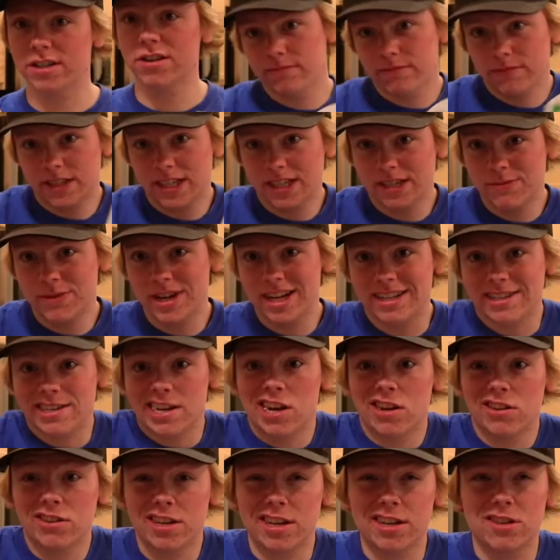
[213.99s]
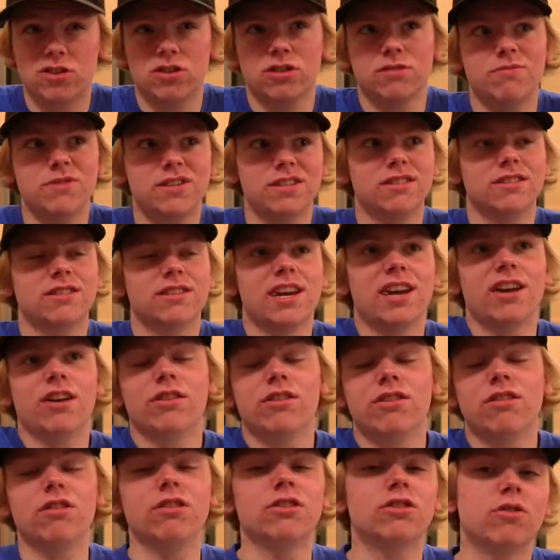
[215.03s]
It doesn't mean it's healthy, it just means it's a
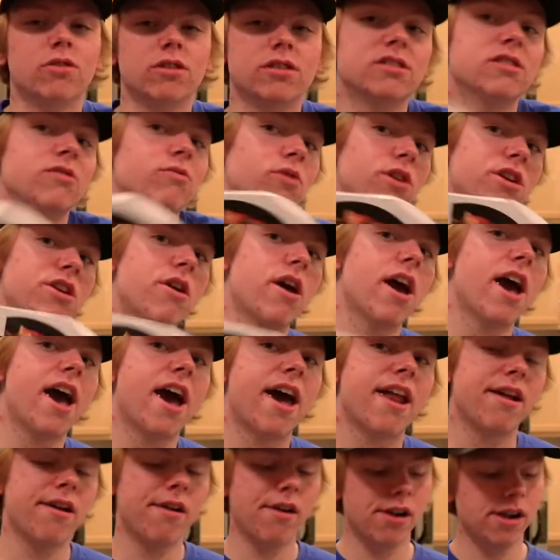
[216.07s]
healthier choice than what you had.